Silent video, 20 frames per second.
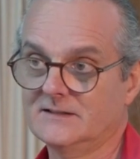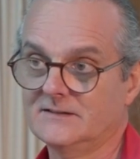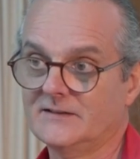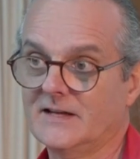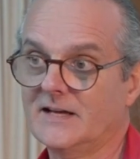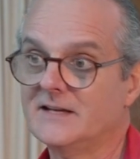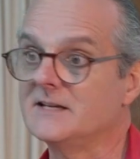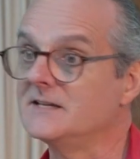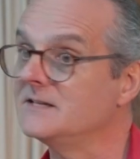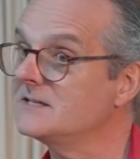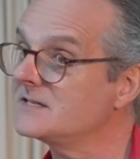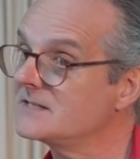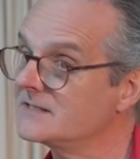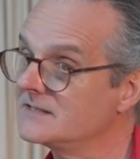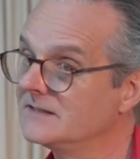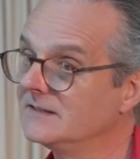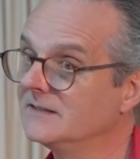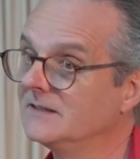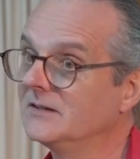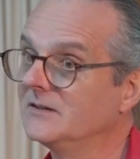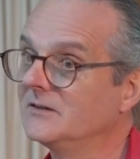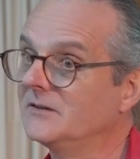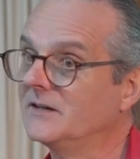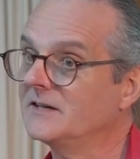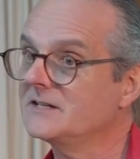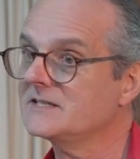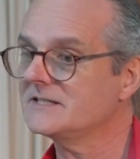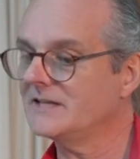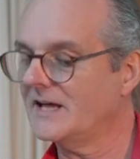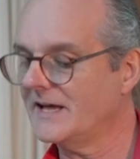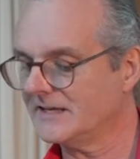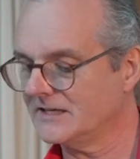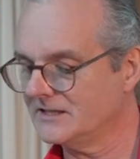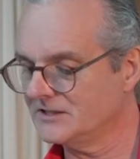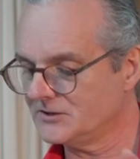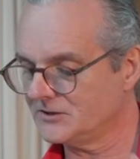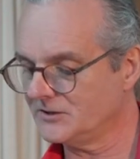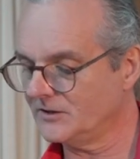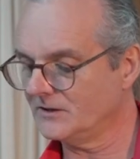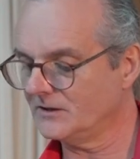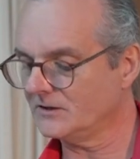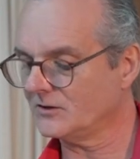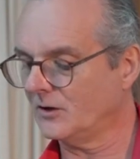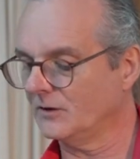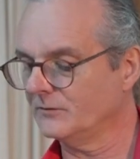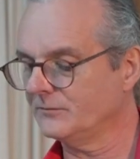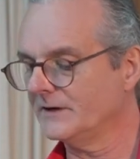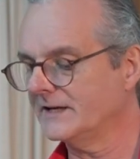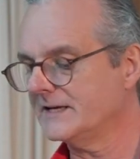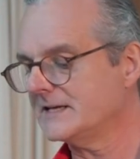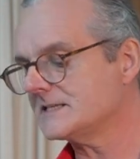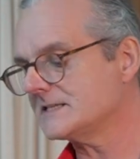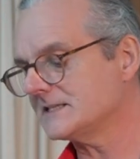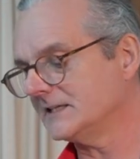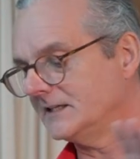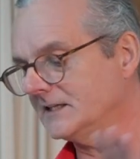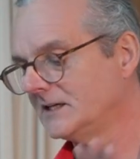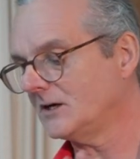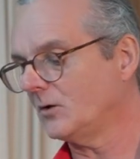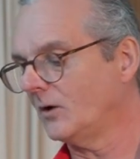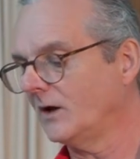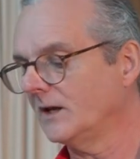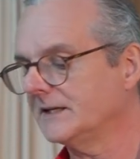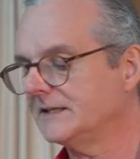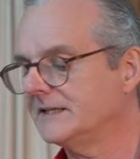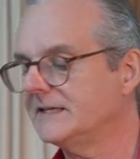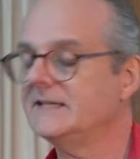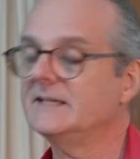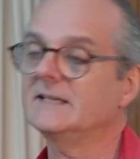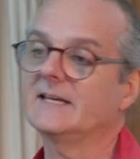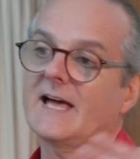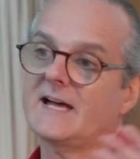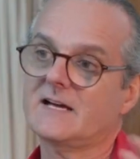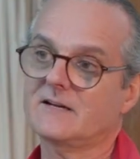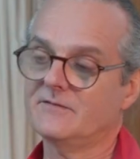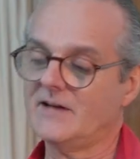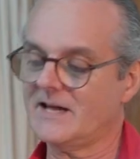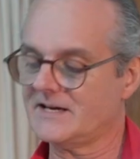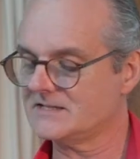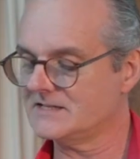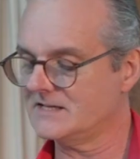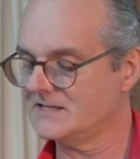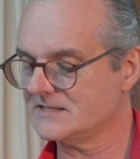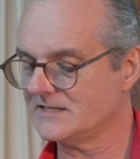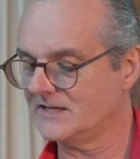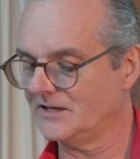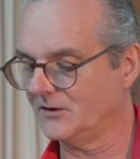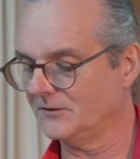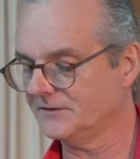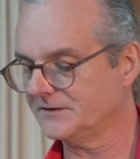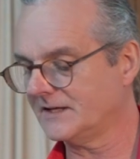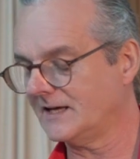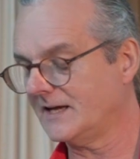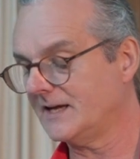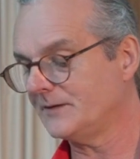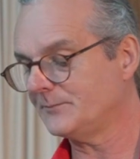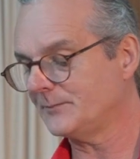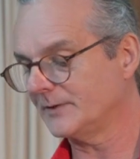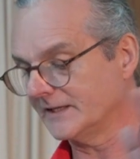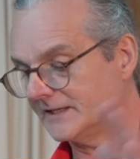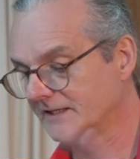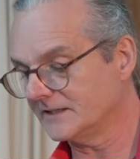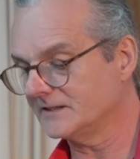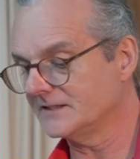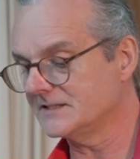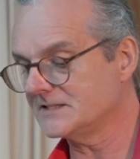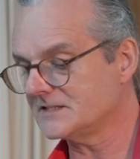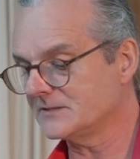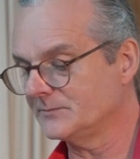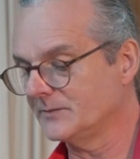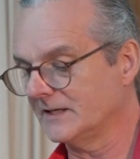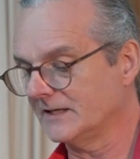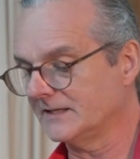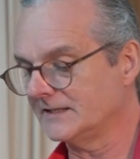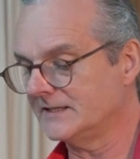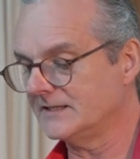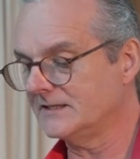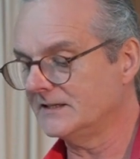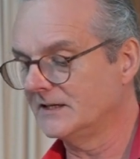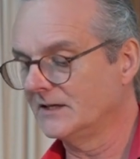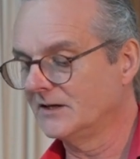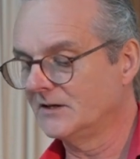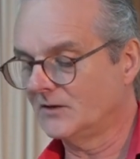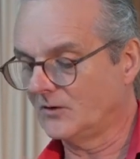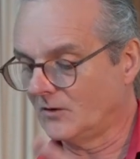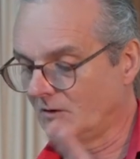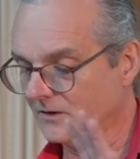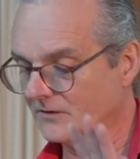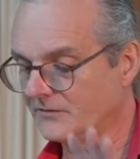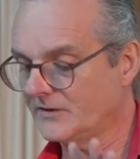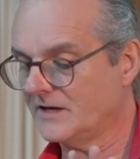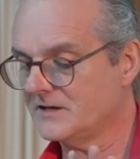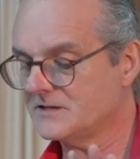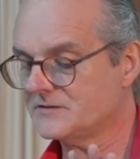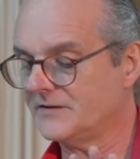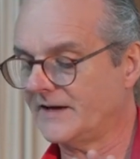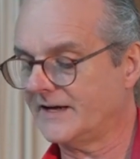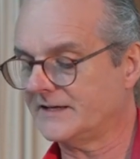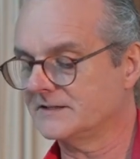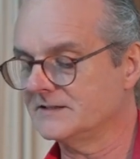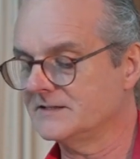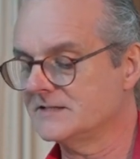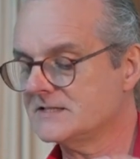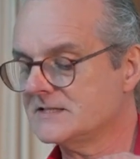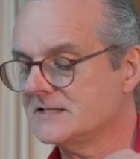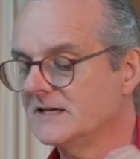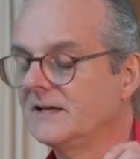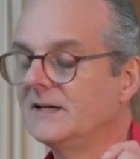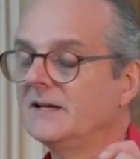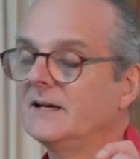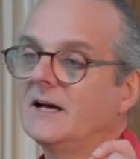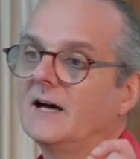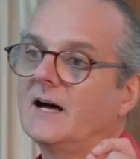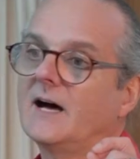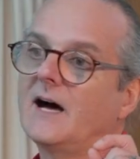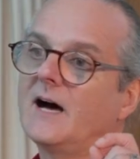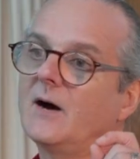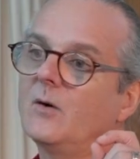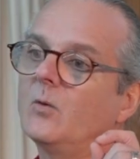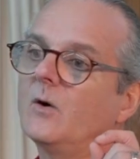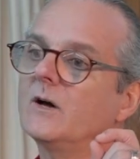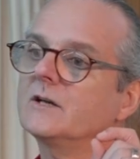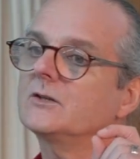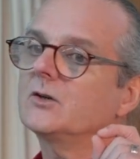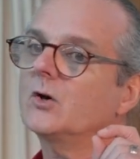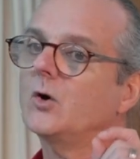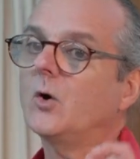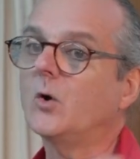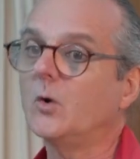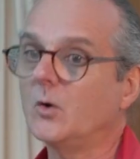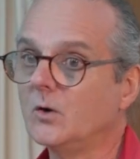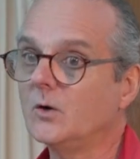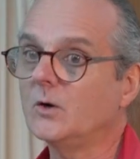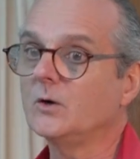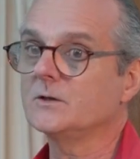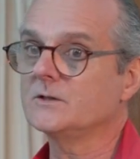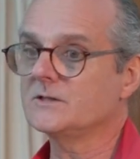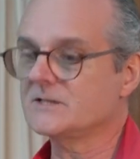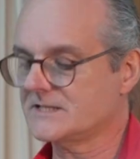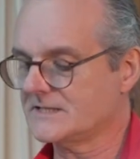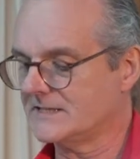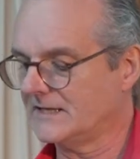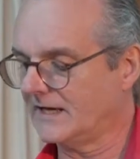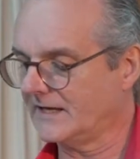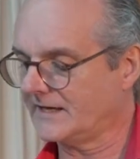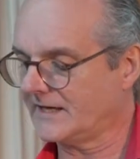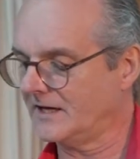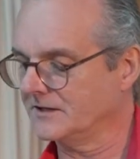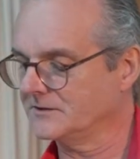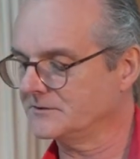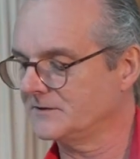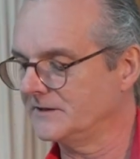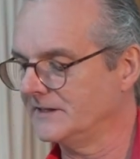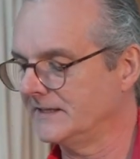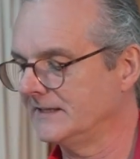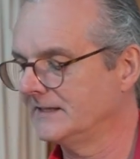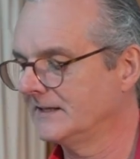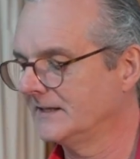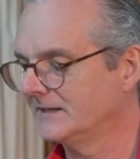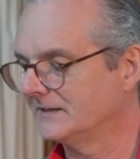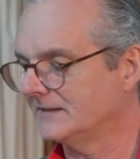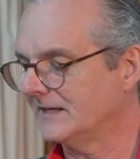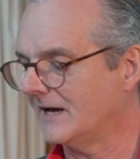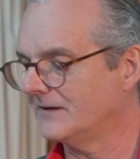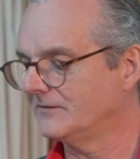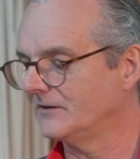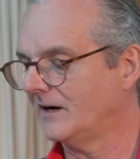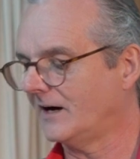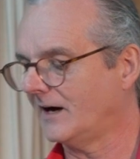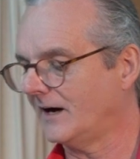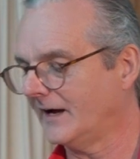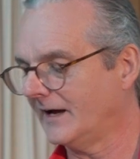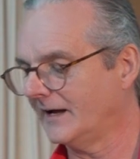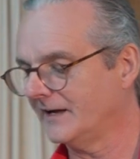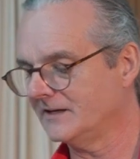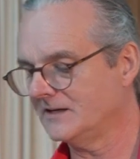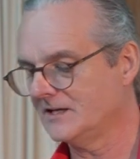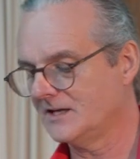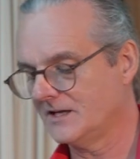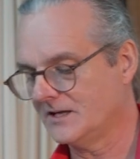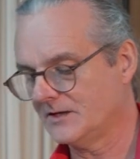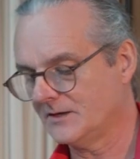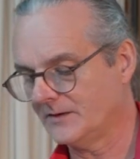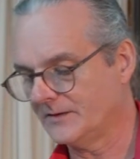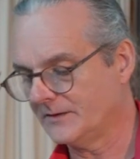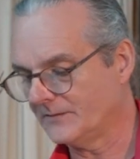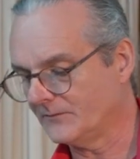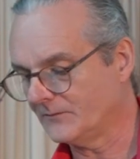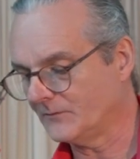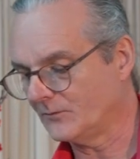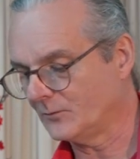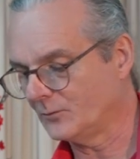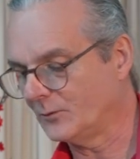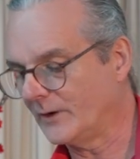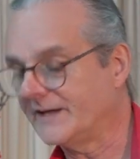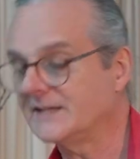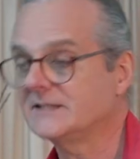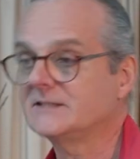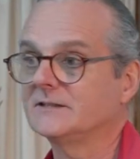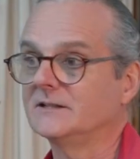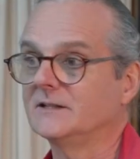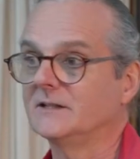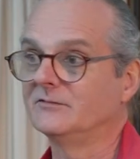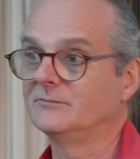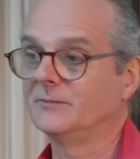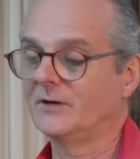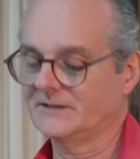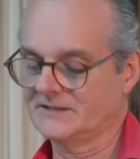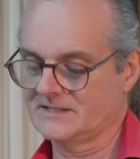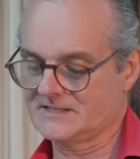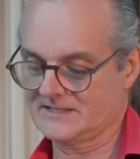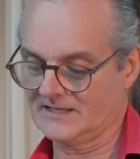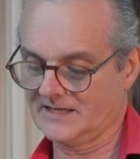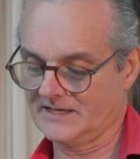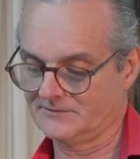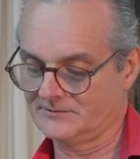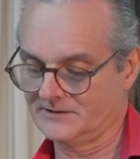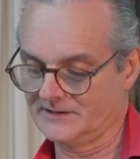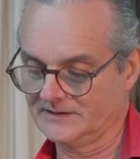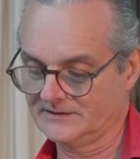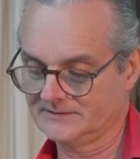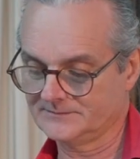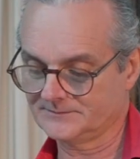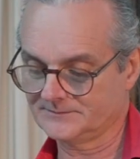That is, things like internal conflicts, inequality, lack of access to healthcare, political instability, all of those factors are what cause a country to have a high rate of modern slavery.